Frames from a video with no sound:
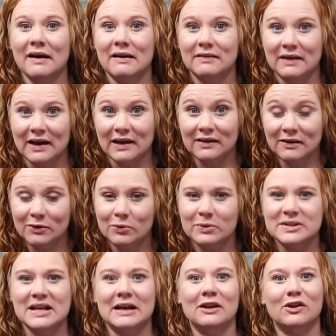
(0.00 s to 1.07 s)
And then
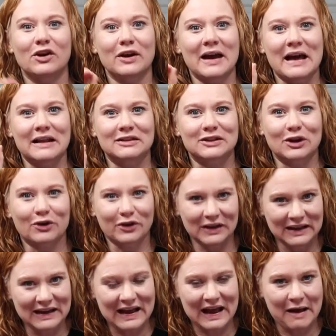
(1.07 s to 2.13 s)
we'll take a look at the
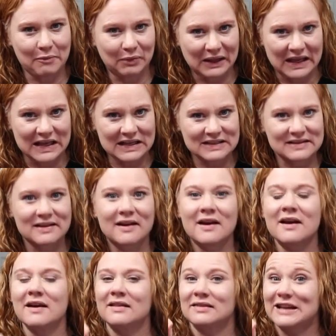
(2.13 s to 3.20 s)
Cricut hat blanks
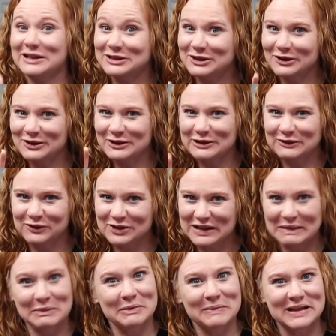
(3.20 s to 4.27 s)
that you can use for
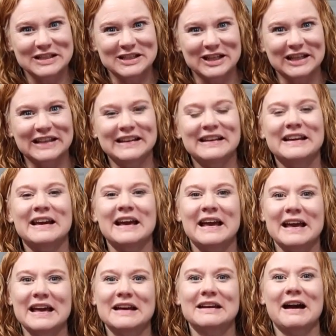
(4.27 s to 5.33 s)
sublimation
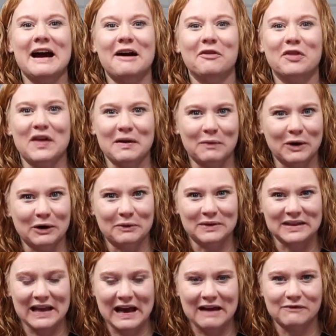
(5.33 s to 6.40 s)
and how they work
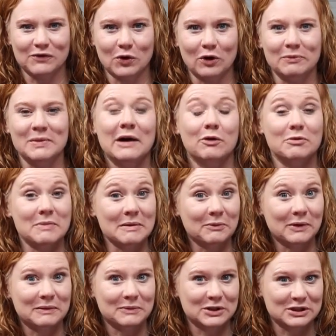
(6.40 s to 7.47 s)
with the hat form. And
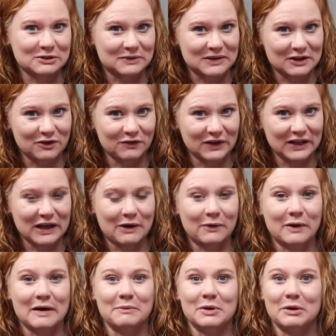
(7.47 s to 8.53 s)
remember, I'm going to do another video
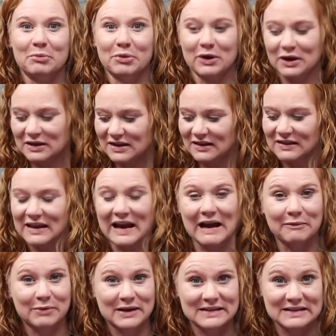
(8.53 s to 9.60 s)
where I'm going to put the
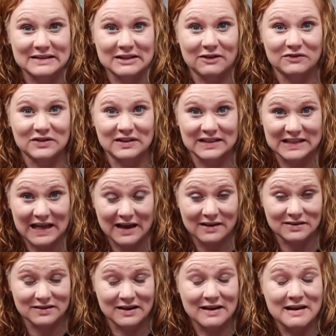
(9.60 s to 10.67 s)
hat press itself to the
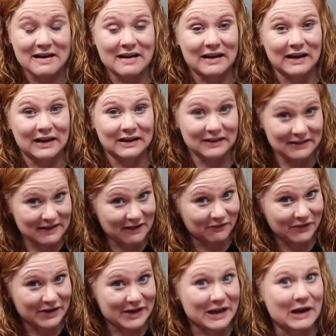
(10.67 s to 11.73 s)
test. And in
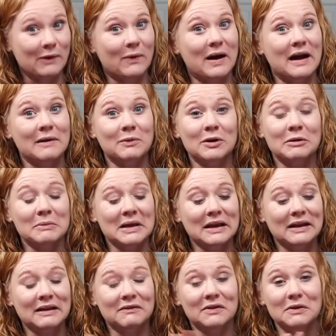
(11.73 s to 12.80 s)
that video, I'm going to
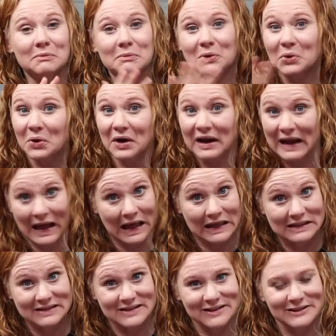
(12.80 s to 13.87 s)
make even more
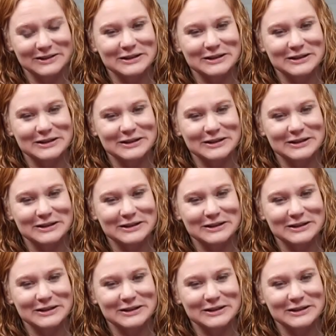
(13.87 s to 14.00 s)
hats.